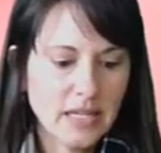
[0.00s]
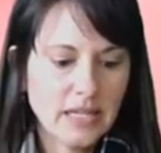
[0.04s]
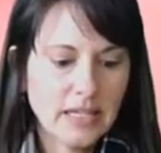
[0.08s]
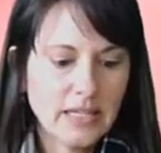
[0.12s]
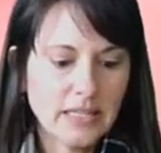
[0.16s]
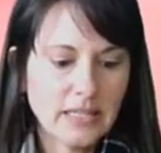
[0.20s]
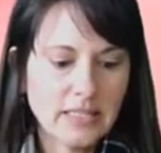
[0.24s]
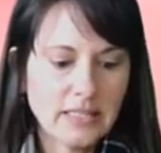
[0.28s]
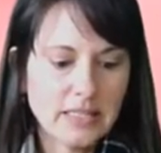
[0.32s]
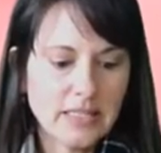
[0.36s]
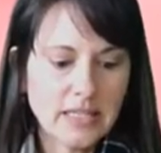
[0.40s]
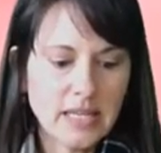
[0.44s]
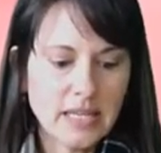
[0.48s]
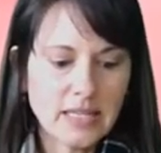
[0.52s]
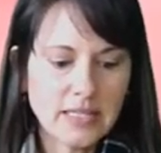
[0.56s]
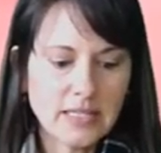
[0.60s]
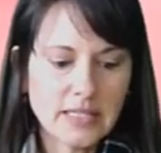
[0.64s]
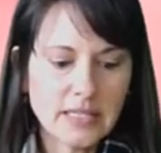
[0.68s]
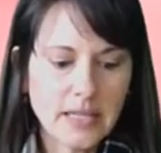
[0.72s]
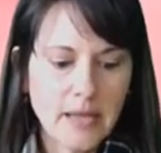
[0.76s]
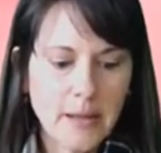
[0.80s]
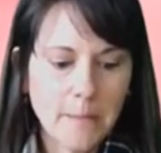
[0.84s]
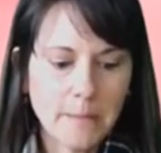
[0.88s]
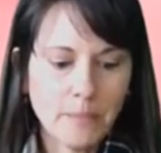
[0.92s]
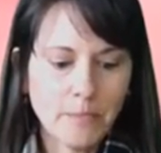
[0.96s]
It
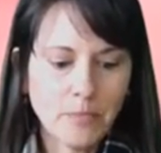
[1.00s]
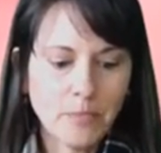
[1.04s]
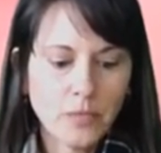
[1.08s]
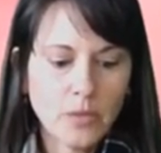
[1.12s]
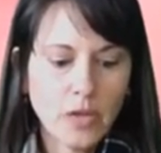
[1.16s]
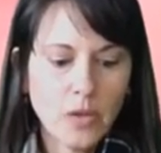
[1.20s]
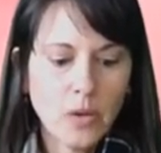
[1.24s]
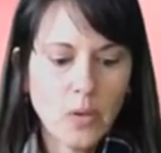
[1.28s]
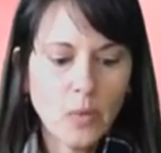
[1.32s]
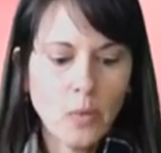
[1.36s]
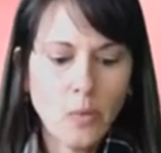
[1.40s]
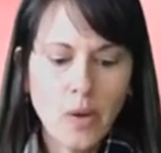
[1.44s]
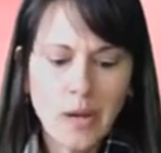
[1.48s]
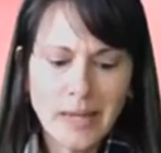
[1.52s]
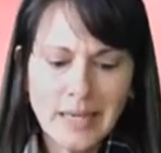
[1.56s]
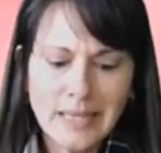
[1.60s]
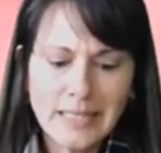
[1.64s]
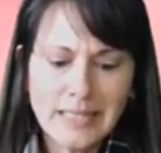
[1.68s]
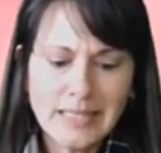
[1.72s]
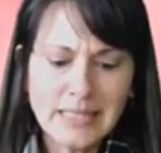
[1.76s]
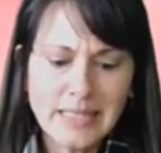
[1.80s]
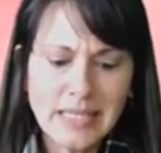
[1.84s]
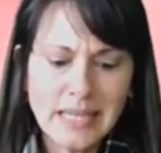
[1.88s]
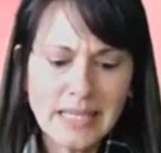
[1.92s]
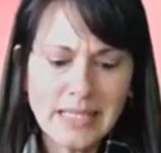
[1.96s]
says, what
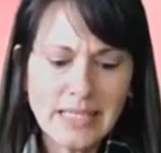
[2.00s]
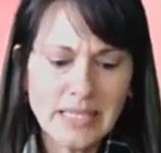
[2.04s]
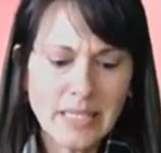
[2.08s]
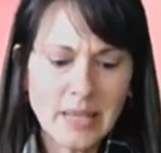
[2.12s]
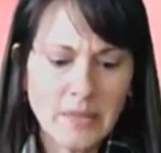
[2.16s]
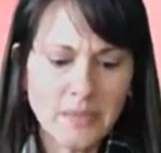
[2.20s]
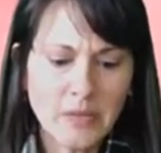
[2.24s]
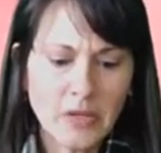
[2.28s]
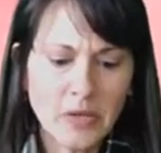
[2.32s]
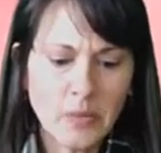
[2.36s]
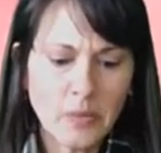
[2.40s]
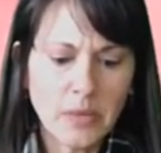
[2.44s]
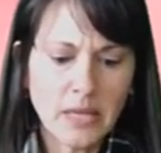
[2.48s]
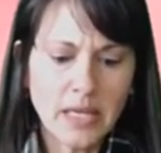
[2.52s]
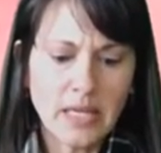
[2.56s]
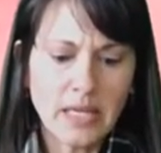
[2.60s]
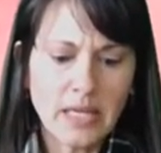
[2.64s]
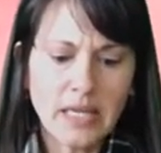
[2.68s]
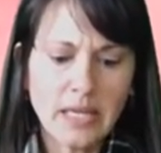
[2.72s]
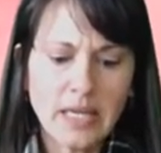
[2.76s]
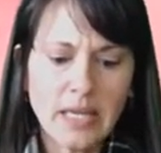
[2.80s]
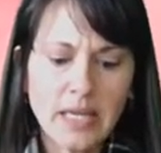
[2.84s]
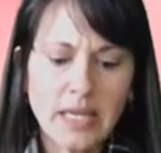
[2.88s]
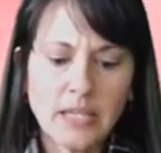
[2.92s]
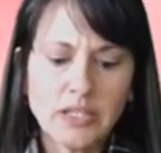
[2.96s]
is Say Something
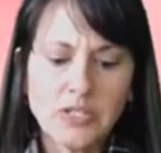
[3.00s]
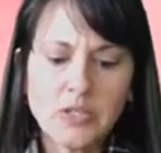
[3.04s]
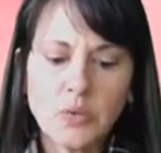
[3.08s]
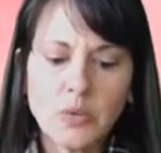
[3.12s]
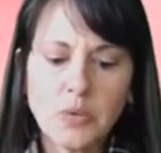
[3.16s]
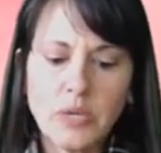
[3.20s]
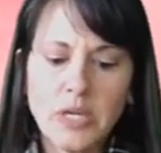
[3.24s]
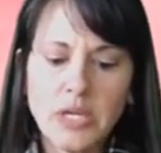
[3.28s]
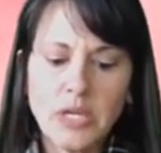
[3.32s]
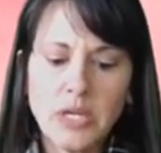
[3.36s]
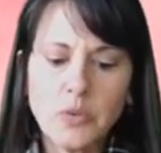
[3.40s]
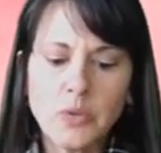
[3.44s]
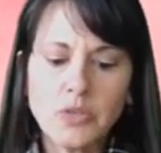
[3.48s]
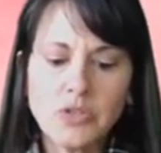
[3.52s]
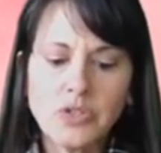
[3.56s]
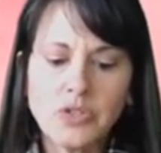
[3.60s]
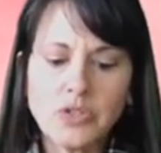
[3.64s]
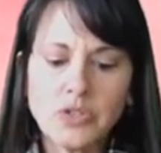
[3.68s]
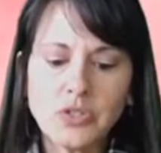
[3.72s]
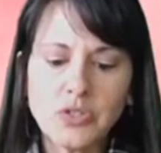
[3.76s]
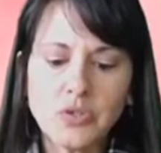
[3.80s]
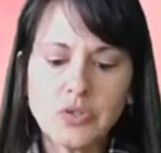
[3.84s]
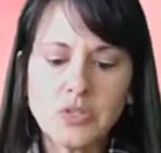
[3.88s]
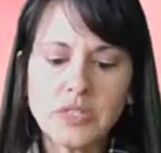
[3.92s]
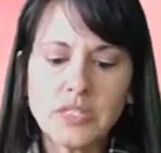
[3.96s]
Week? It is a week where
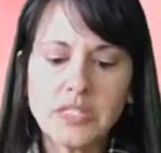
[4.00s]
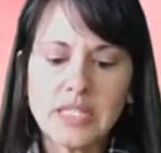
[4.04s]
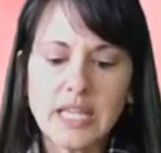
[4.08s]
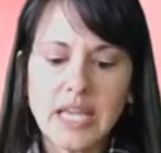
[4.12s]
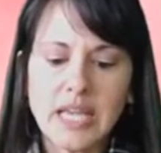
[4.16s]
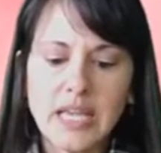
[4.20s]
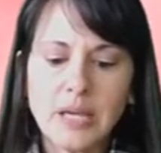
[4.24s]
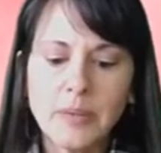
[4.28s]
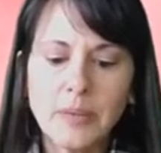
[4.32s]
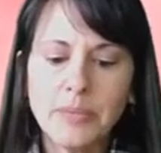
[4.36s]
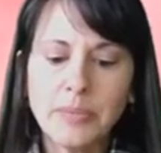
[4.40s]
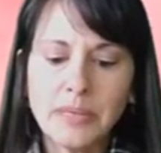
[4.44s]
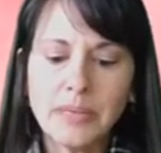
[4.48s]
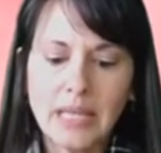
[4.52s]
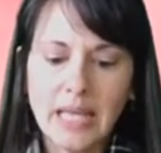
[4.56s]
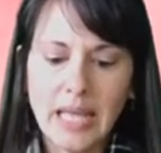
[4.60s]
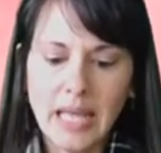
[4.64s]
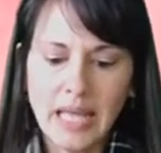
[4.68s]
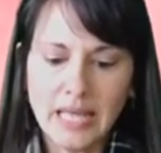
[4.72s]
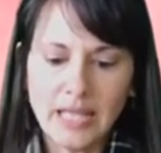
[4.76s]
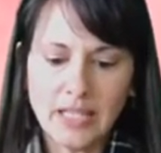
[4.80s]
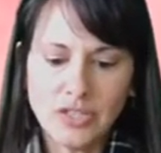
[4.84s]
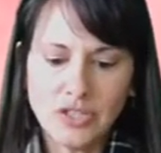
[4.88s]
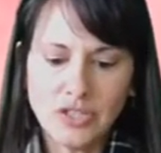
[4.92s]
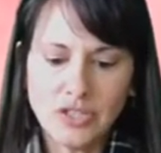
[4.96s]
students take a
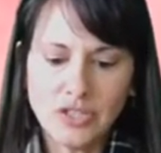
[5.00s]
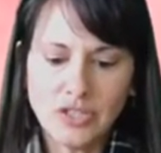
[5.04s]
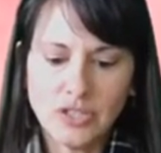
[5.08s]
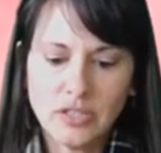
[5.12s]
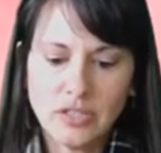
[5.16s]
pledge,